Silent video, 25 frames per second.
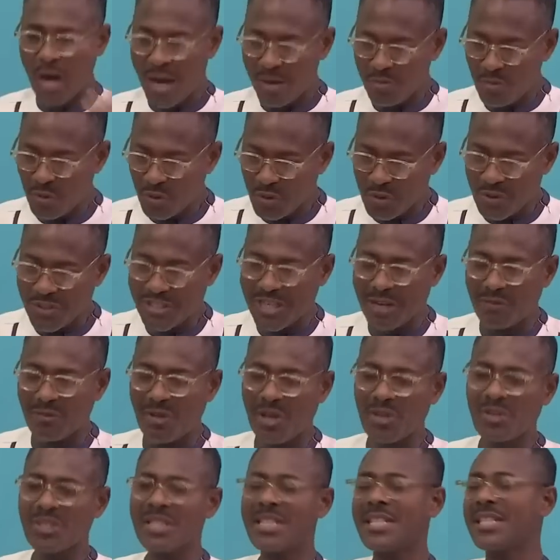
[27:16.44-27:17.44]
are able to
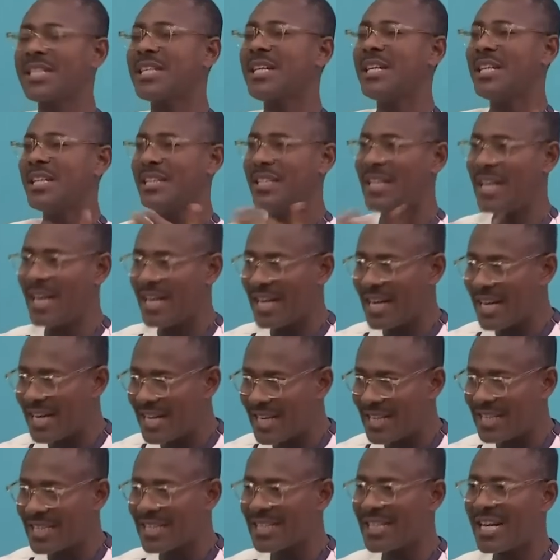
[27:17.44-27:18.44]
surmount it. Then the
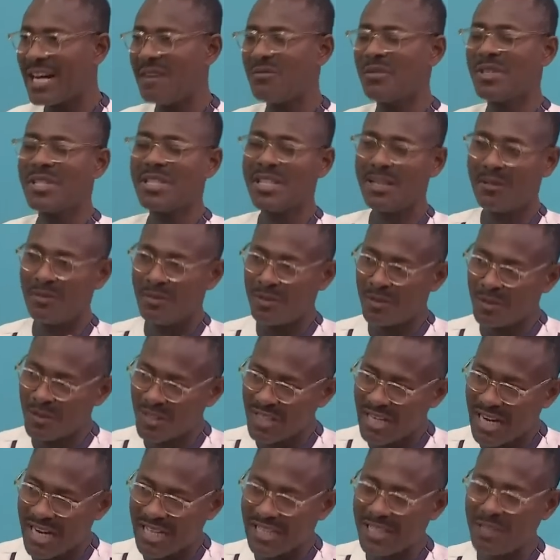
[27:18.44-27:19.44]
next time it's a
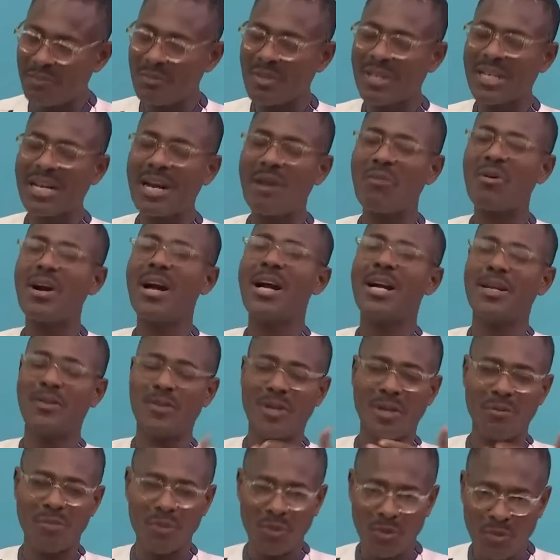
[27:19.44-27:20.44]
slightly bigger one,
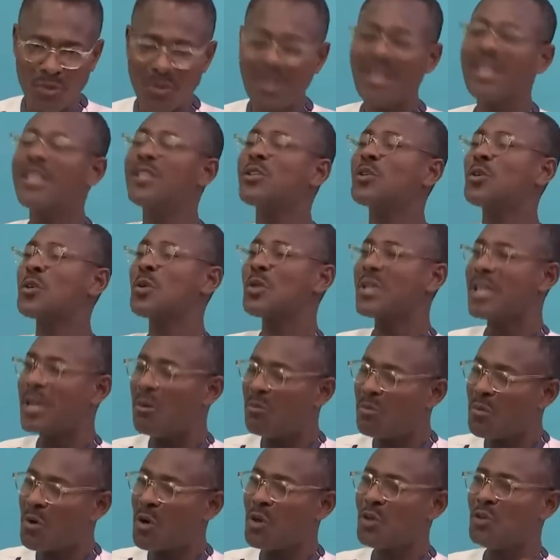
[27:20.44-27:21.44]
you're able to. So
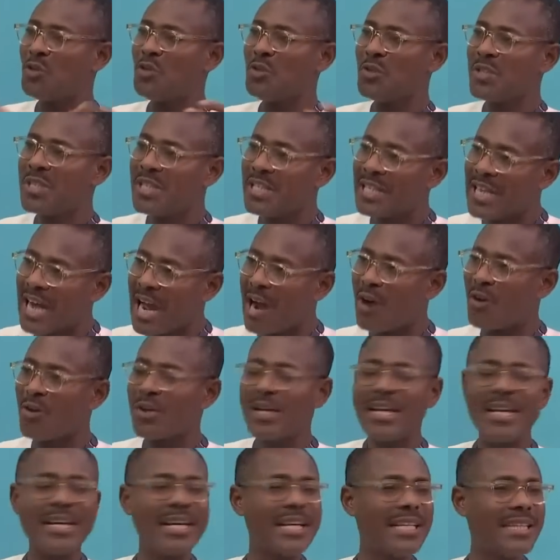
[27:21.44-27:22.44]
the more you do it, now
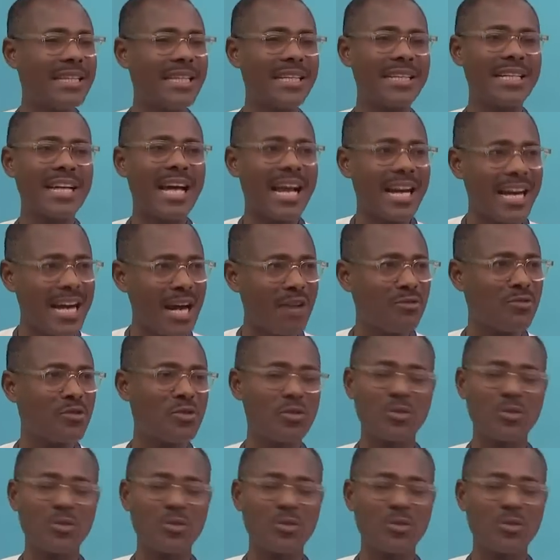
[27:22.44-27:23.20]
anything that life